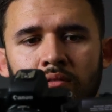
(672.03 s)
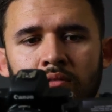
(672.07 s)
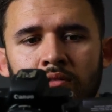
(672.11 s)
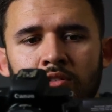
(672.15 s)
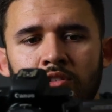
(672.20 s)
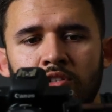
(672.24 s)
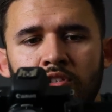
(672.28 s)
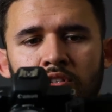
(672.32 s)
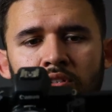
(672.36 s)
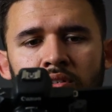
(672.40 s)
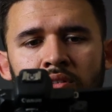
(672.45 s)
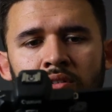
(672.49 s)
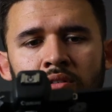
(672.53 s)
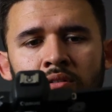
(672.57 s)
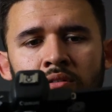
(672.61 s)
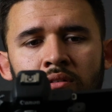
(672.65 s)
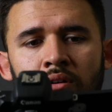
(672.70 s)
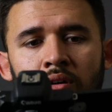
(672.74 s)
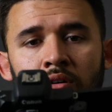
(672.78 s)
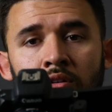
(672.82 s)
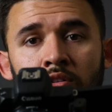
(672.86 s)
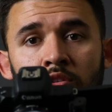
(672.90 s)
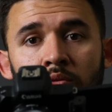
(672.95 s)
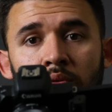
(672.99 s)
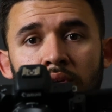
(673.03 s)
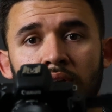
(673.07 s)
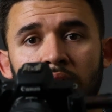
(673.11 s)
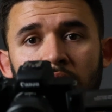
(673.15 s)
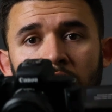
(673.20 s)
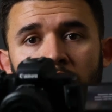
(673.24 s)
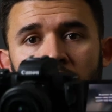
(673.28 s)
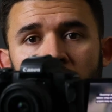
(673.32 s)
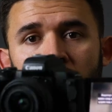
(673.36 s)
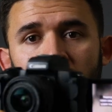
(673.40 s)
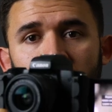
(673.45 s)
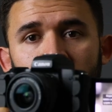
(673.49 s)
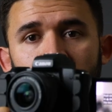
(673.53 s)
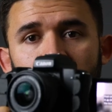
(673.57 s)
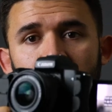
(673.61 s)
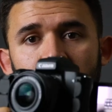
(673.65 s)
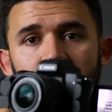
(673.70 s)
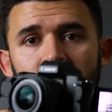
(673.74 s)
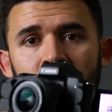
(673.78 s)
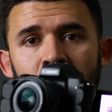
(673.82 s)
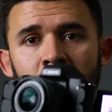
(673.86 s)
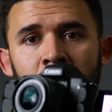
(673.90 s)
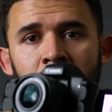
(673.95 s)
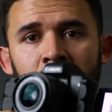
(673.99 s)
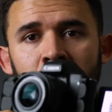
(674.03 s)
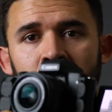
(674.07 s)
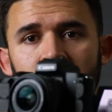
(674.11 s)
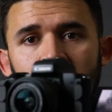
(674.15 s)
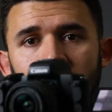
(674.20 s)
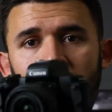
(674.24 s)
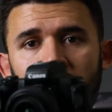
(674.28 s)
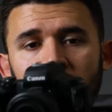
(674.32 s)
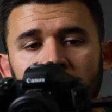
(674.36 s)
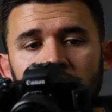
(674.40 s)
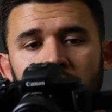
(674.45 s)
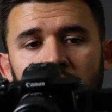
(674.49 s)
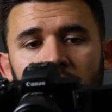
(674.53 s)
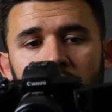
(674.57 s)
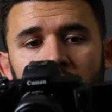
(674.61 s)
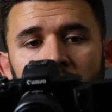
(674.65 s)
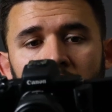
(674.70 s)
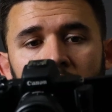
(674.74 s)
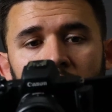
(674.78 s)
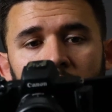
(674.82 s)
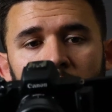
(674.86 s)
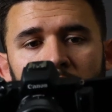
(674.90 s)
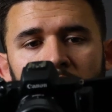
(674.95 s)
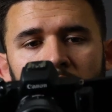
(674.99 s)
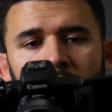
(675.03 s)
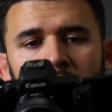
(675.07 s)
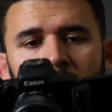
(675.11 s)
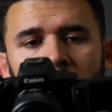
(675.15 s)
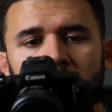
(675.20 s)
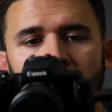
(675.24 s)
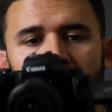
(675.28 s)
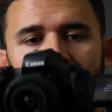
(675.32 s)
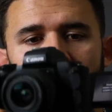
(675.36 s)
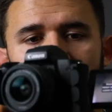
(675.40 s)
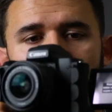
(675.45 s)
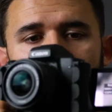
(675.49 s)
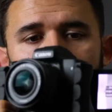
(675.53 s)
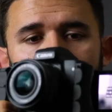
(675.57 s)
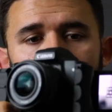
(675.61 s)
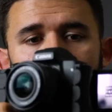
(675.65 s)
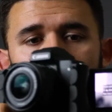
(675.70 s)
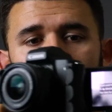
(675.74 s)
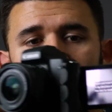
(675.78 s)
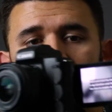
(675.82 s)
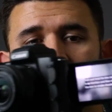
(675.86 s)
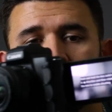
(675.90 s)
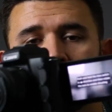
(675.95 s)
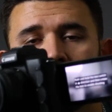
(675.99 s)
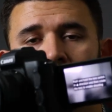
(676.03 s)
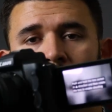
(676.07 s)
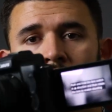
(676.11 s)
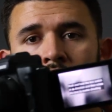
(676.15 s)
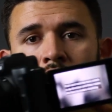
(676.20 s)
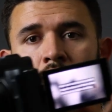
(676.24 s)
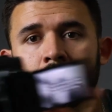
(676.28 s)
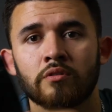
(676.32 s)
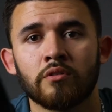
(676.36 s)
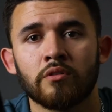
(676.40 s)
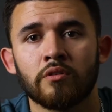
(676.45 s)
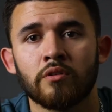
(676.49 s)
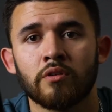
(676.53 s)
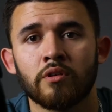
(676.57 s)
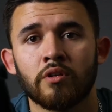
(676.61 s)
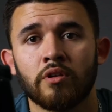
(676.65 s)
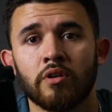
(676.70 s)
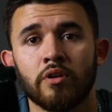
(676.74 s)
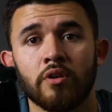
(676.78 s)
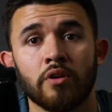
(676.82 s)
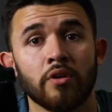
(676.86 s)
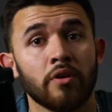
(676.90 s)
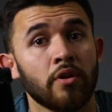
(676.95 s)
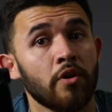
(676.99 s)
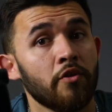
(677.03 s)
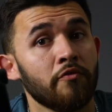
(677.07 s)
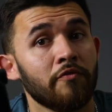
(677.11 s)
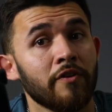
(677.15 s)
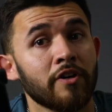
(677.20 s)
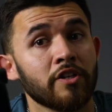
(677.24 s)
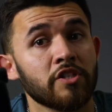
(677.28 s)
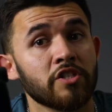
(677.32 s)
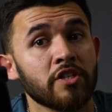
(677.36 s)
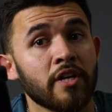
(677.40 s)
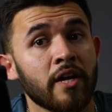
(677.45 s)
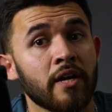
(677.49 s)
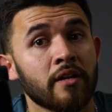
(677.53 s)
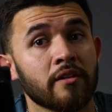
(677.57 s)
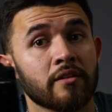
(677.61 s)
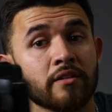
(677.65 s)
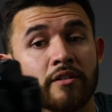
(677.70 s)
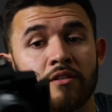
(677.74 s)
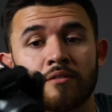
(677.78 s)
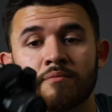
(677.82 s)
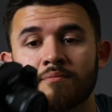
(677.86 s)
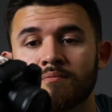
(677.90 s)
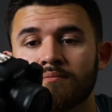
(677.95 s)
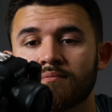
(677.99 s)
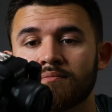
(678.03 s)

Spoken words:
the screen all the way out and you can turn it all the way around, so you lose no functionality.